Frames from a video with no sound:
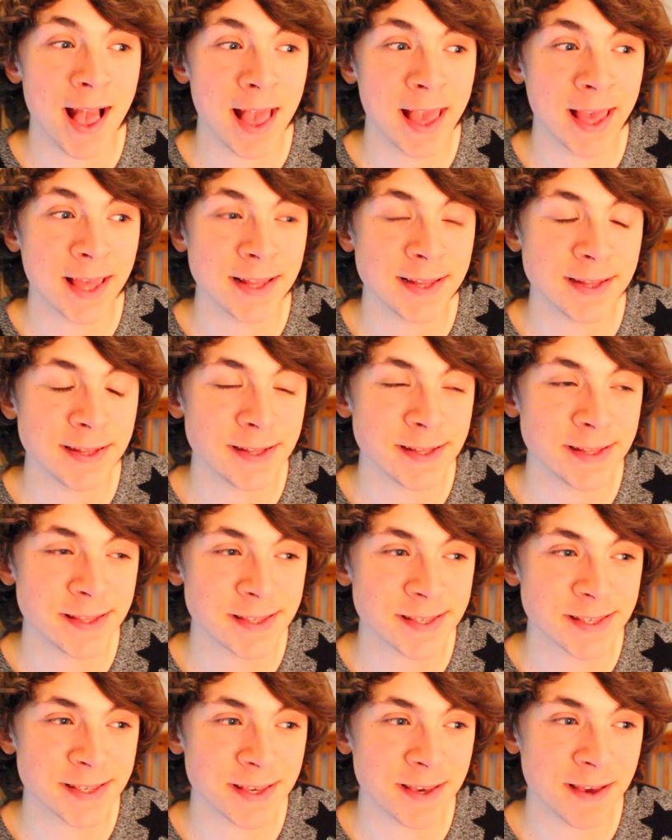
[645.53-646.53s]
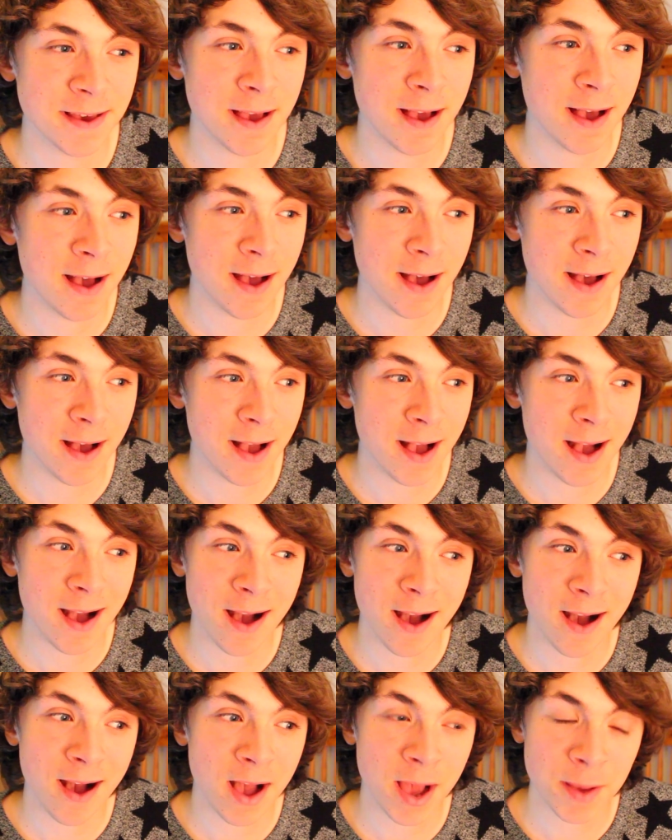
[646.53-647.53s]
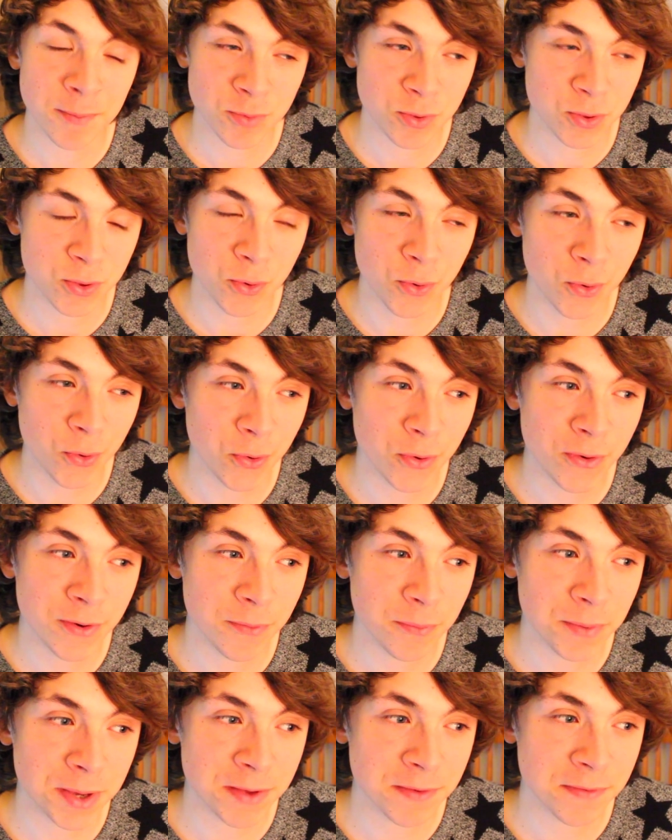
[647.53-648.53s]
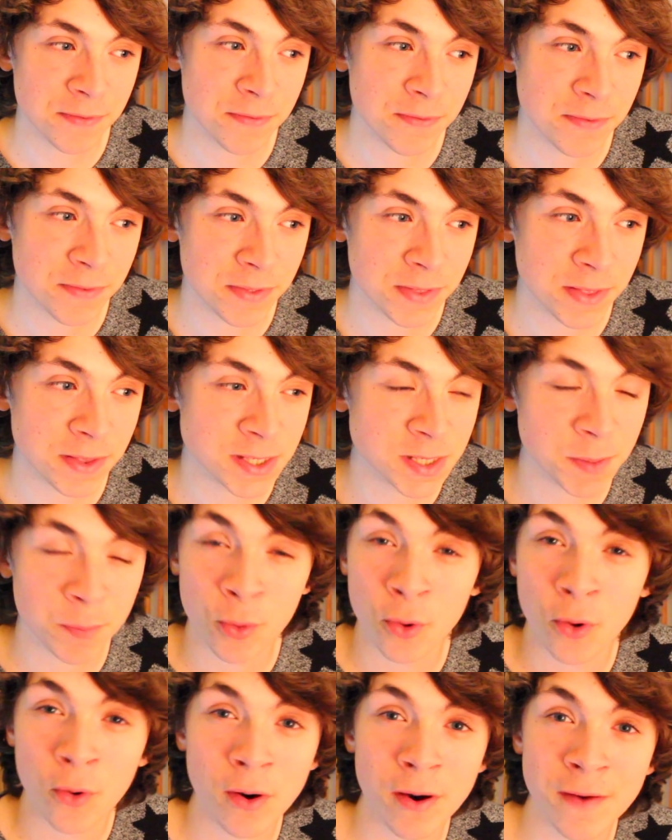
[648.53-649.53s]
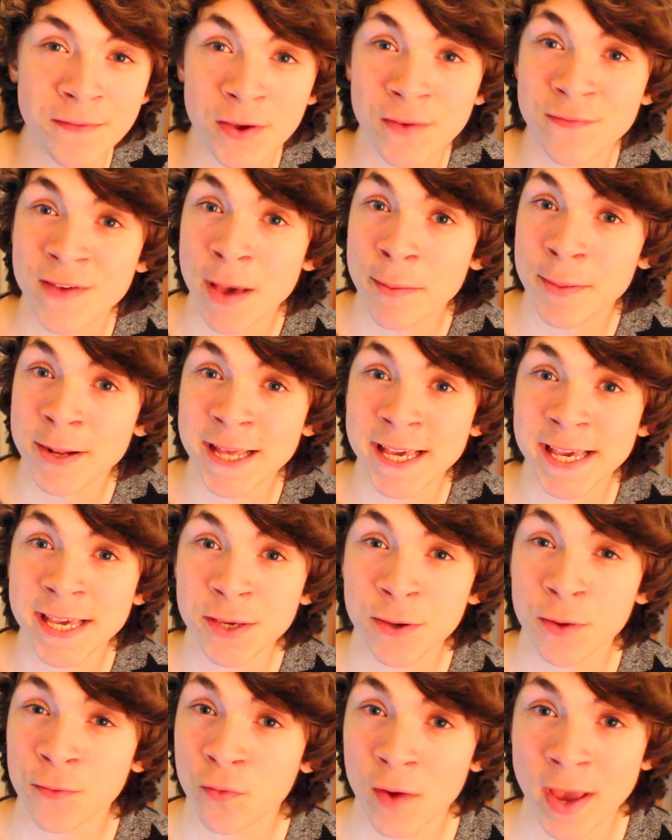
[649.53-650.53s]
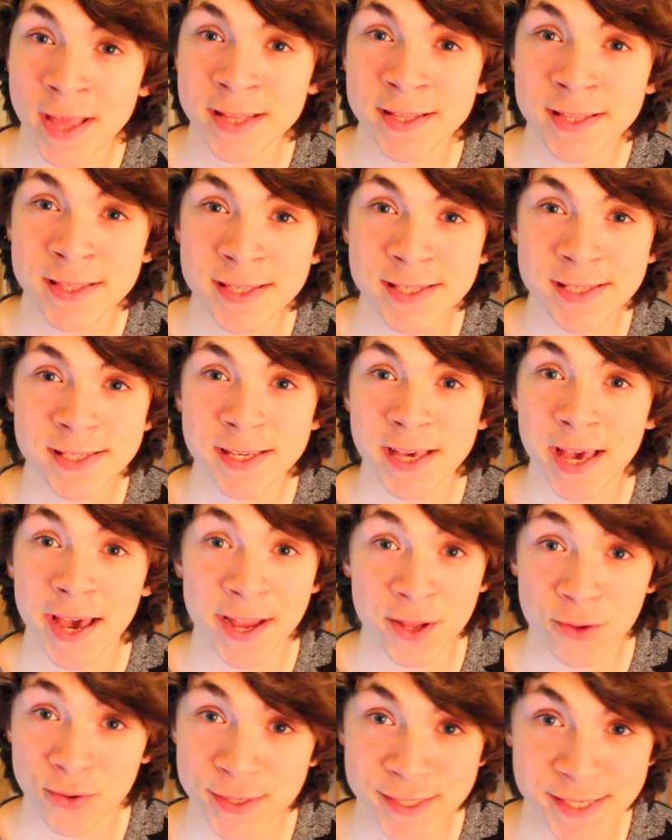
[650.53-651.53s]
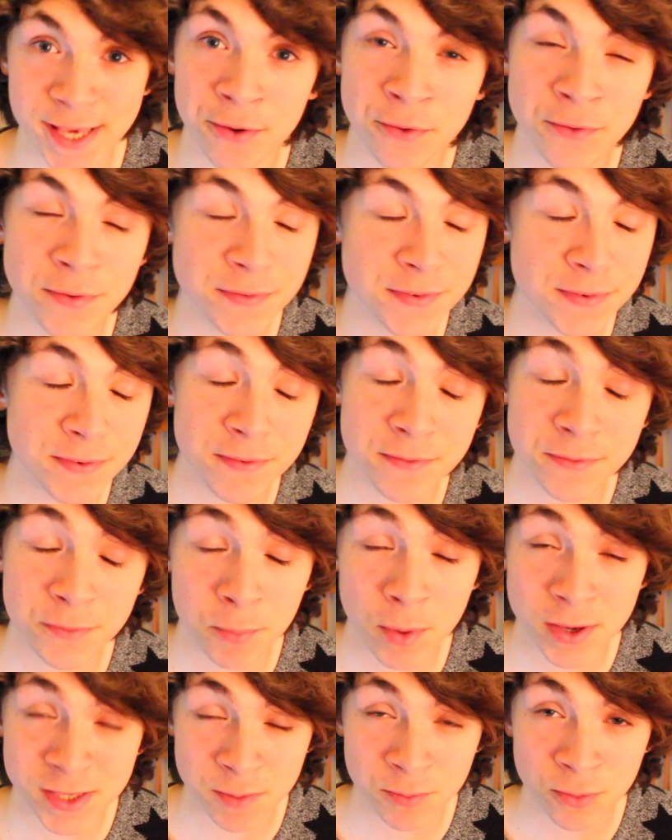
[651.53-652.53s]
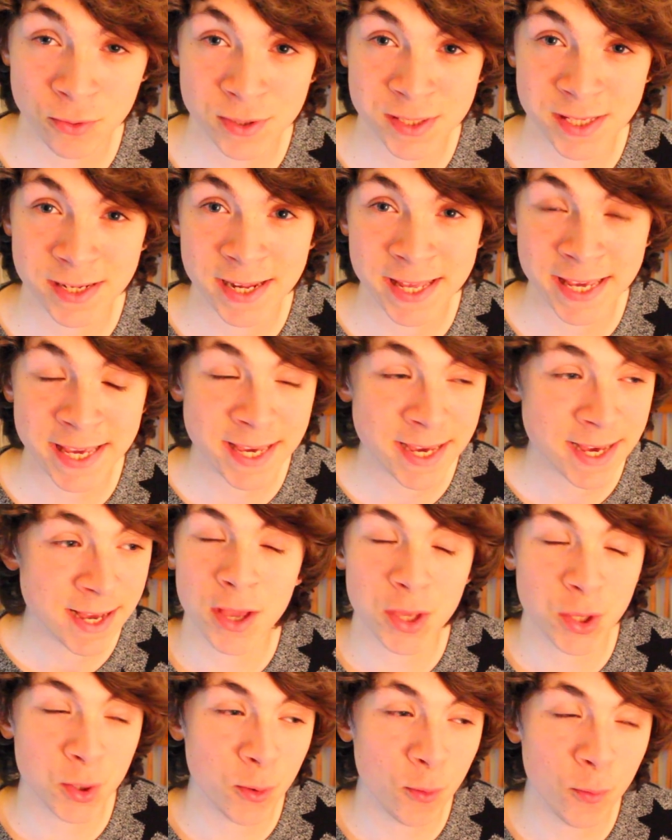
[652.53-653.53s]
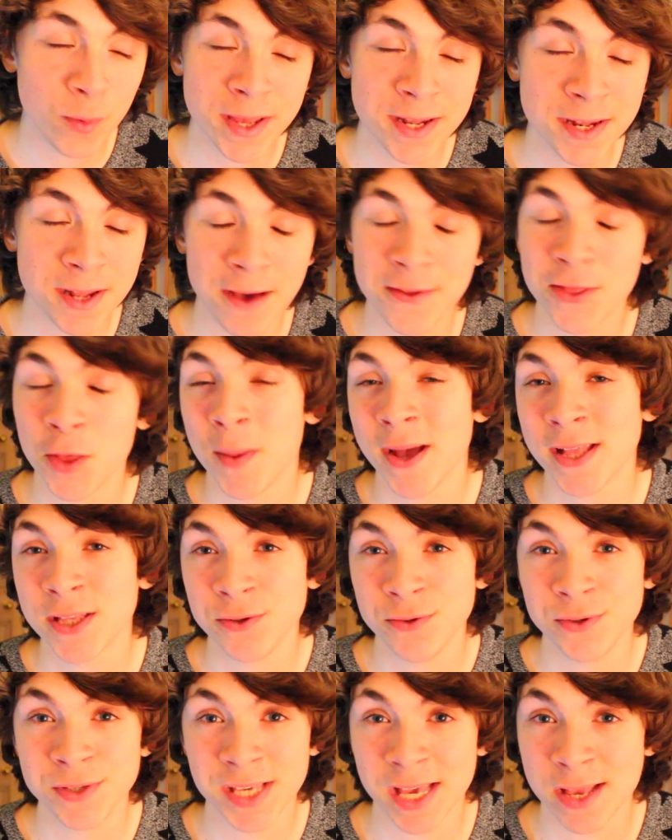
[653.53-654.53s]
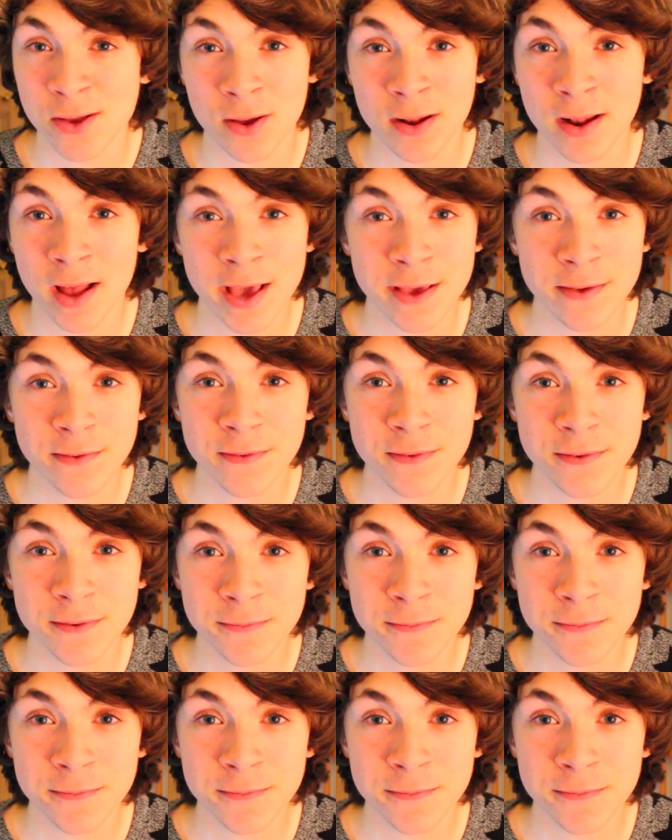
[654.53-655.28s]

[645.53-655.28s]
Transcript: And I'm sure with the support of your family, your friends, and yourself, and most importantly, you'll win other battles in your life.